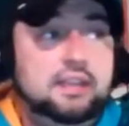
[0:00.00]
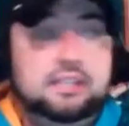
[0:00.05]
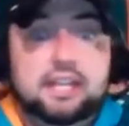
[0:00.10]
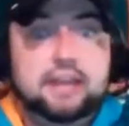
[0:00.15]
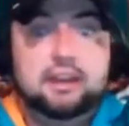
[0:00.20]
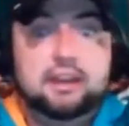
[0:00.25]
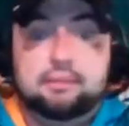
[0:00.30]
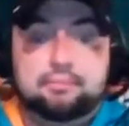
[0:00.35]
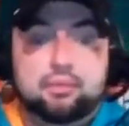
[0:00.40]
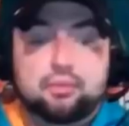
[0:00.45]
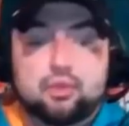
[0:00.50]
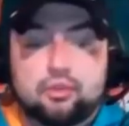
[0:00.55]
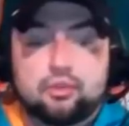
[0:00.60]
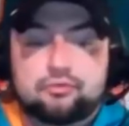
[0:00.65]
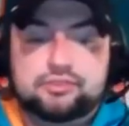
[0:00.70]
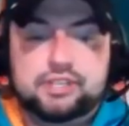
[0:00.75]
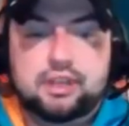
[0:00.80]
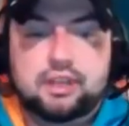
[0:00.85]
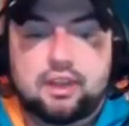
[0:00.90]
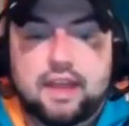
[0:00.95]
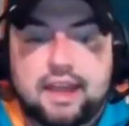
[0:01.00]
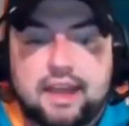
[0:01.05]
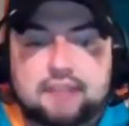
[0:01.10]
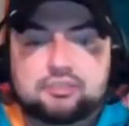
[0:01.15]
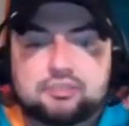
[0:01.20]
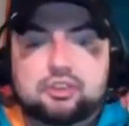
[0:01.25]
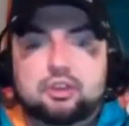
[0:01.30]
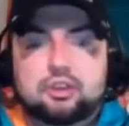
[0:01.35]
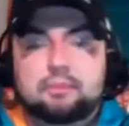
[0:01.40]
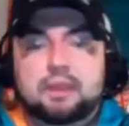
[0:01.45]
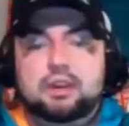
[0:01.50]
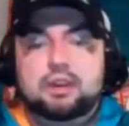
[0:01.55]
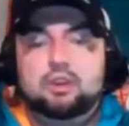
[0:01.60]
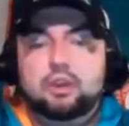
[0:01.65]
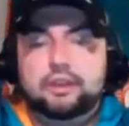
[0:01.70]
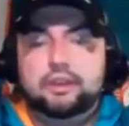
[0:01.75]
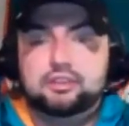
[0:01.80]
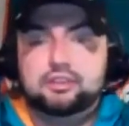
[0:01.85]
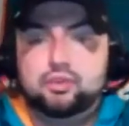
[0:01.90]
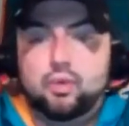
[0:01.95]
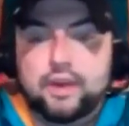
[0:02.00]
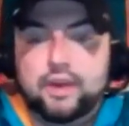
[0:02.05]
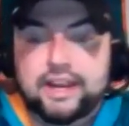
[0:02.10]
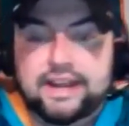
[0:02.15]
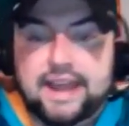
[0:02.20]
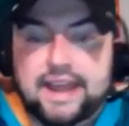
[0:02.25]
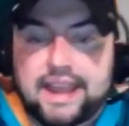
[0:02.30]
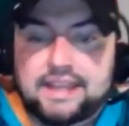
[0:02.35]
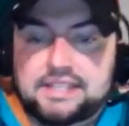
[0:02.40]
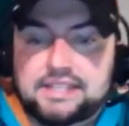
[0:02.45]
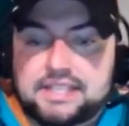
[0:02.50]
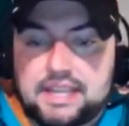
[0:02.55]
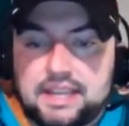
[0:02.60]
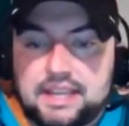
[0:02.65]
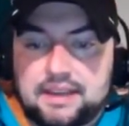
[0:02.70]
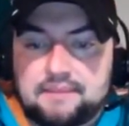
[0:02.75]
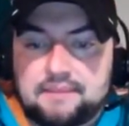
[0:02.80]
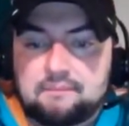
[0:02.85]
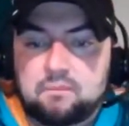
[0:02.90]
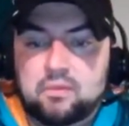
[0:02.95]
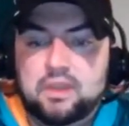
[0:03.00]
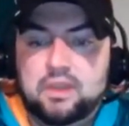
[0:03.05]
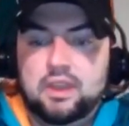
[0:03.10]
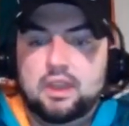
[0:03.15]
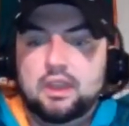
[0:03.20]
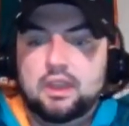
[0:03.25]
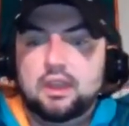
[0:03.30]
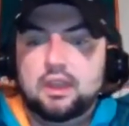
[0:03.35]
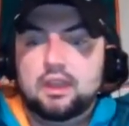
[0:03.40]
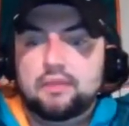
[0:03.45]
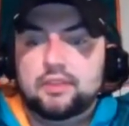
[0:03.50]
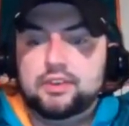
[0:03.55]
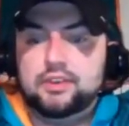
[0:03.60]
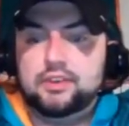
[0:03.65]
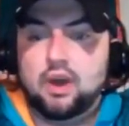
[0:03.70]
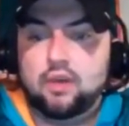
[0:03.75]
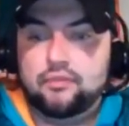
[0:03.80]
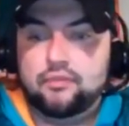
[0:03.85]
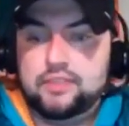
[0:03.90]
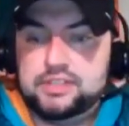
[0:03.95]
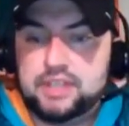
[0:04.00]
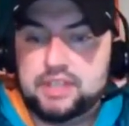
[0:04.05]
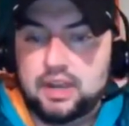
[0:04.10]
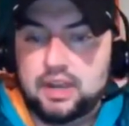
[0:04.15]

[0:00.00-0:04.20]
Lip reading: did improve still last year. I mean, you look at 2019, the Dolphins